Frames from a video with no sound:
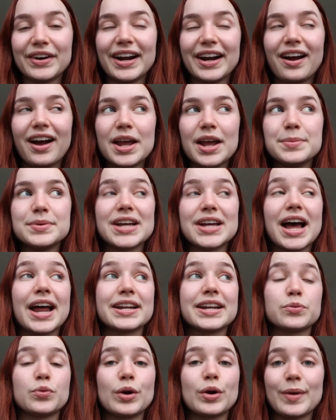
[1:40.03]
very hyped
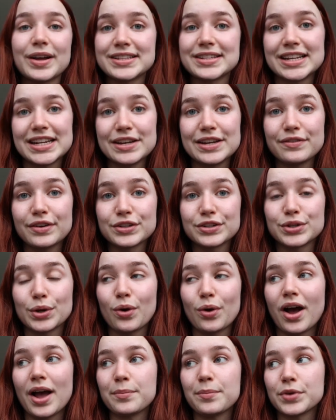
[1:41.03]
and we're about to leave.
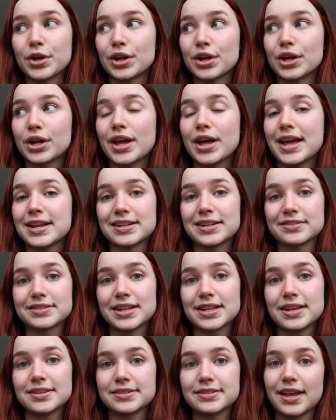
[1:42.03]
So I'm going to head
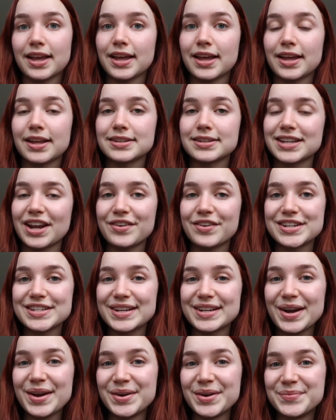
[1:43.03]
downstairs and get ready
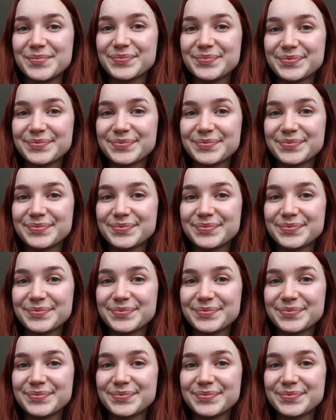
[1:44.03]
to go.